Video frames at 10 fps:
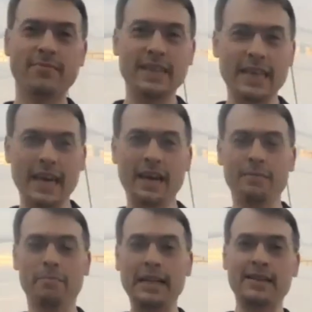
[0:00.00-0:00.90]
Yeah,
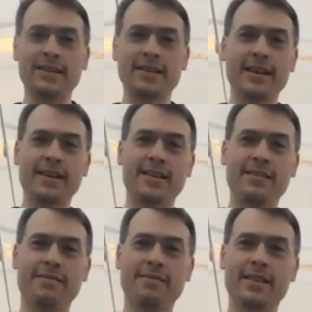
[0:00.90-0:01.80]
but
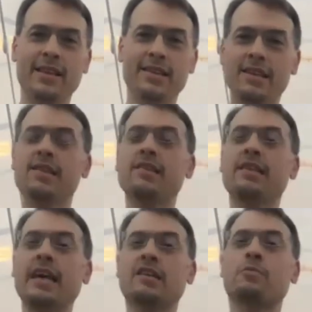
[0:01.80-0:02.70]
this is the
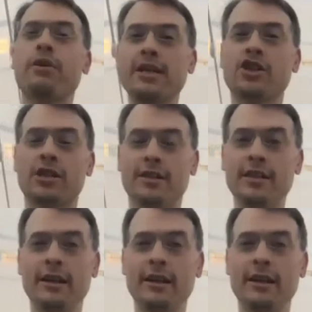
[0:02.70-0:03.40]
expression,